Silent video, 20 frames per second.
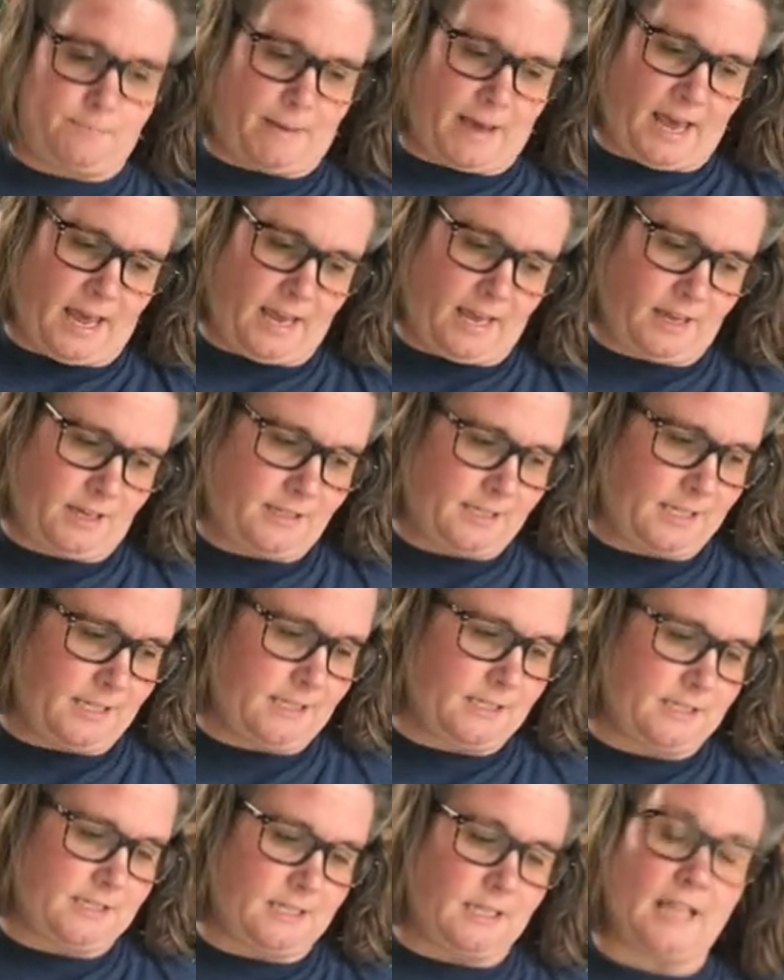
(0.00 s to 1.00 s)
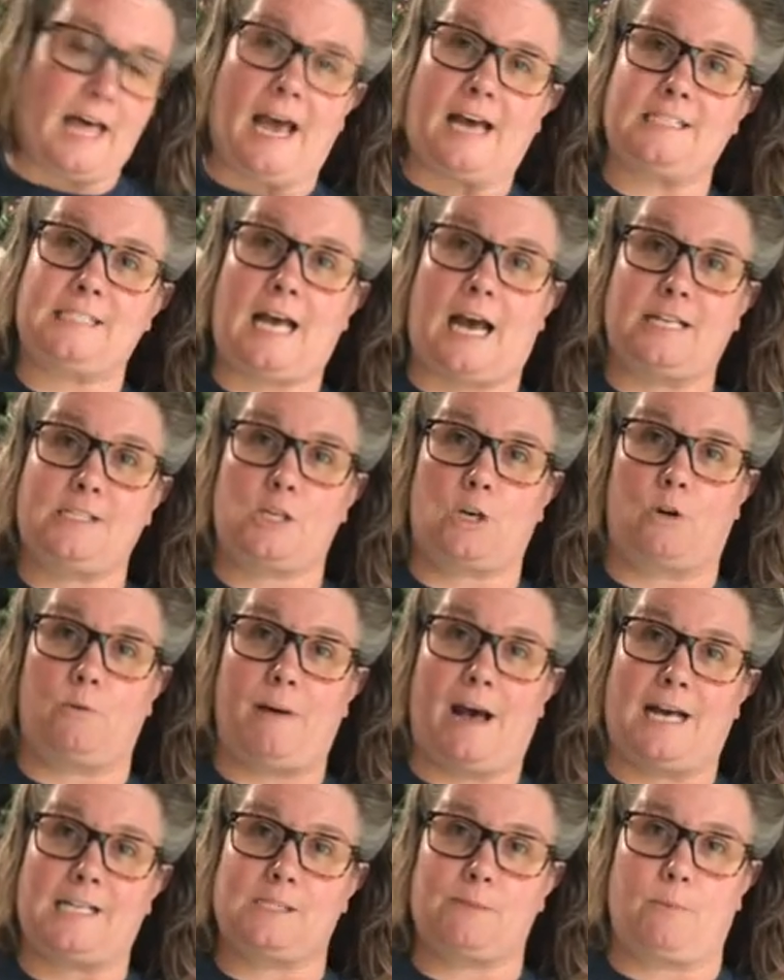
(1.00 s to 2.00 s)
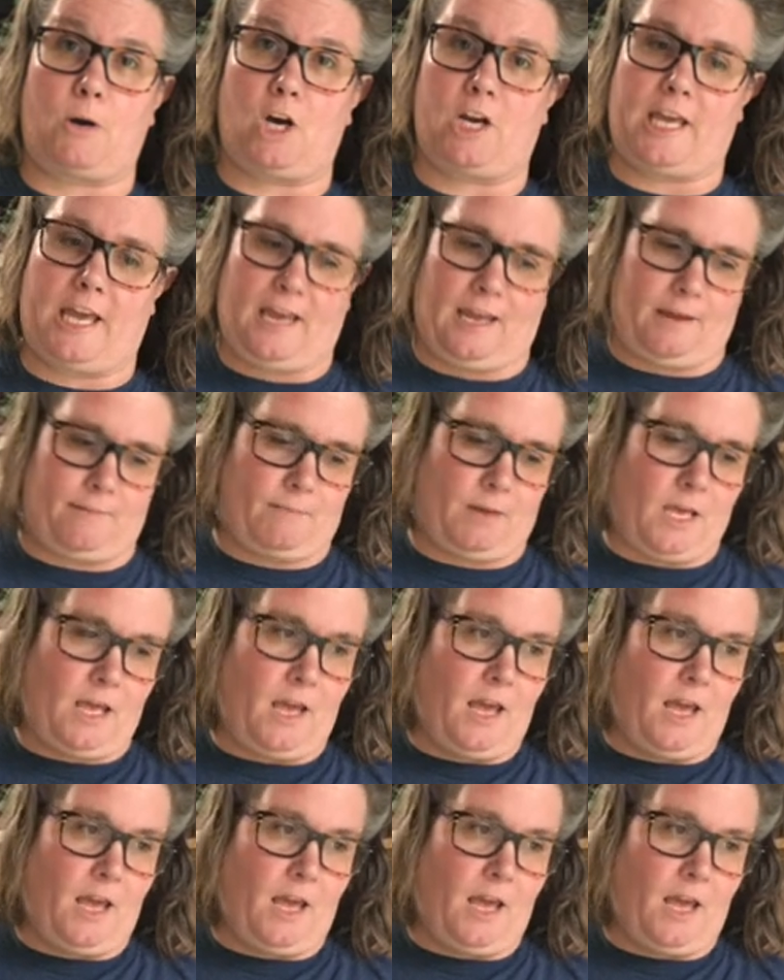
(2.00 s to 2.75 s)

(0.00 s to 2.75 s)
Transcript: bag since the last high school basketball game.